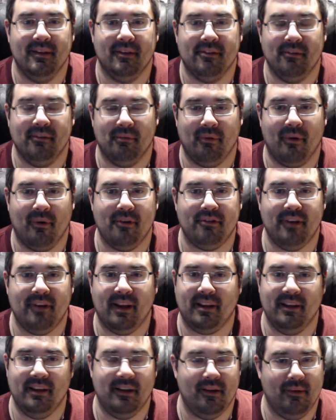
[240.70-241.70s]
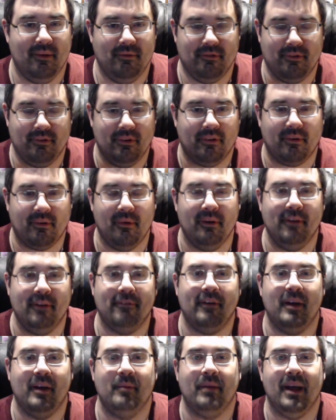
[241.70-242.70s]
Rorschach, you know, going to
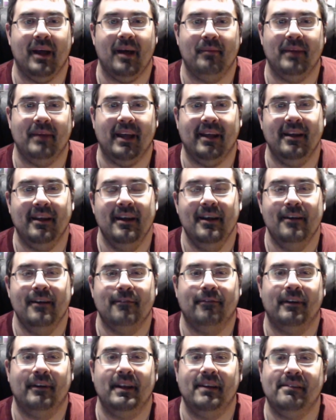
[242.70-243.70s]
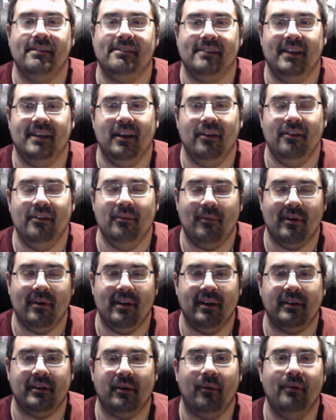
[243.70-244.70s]
find Batman. Funny scene where
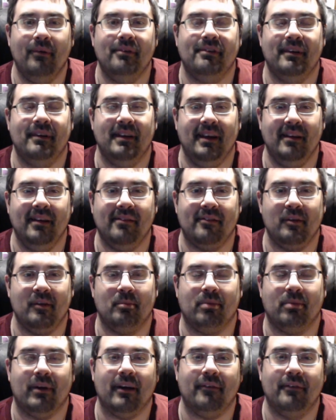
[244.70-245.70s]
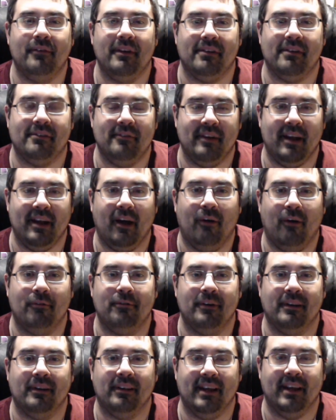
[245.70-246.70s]
he goes and eats the breakfast that
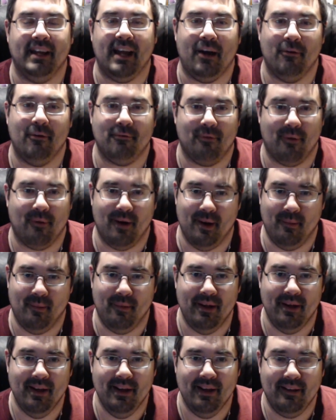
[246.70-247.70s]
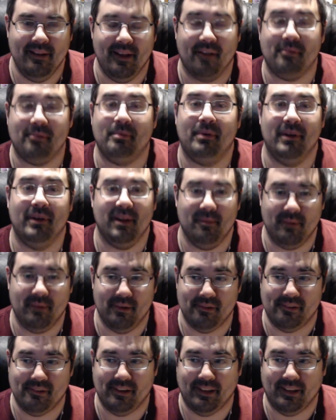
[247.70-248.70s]
Alfred laid out for him. That's pretty
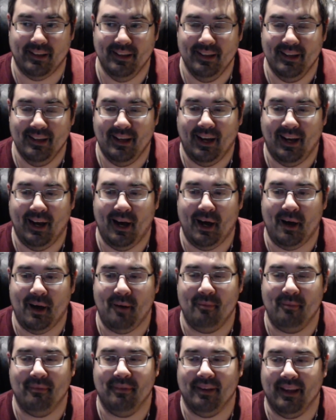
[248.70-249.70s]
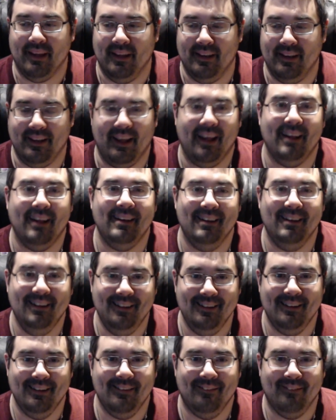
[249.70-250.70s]
amusing. And then
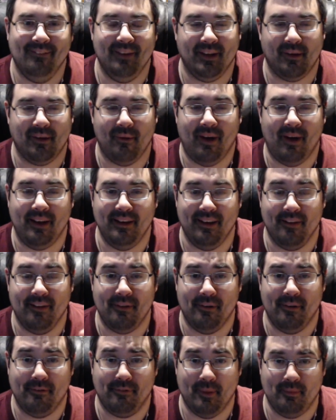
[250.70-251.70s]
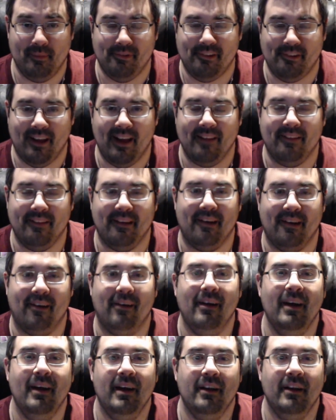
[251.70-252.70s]
we go on the other flip side there
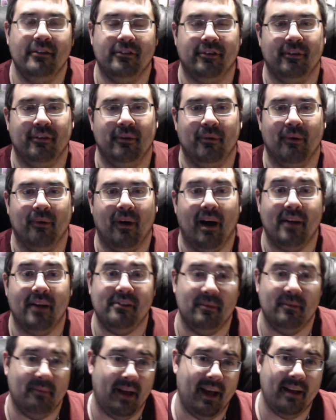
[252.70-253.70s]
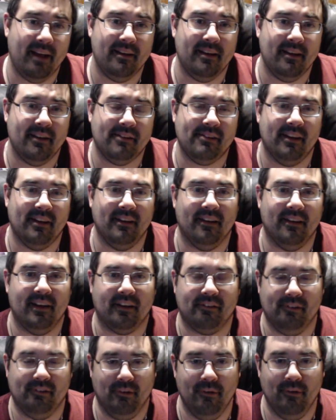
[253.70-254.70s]
to Ozymandias and
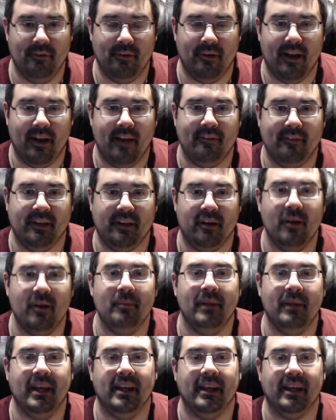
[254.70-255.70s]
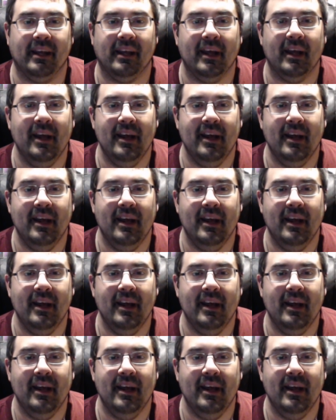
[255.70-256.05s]
Lex Luthor having their meeting,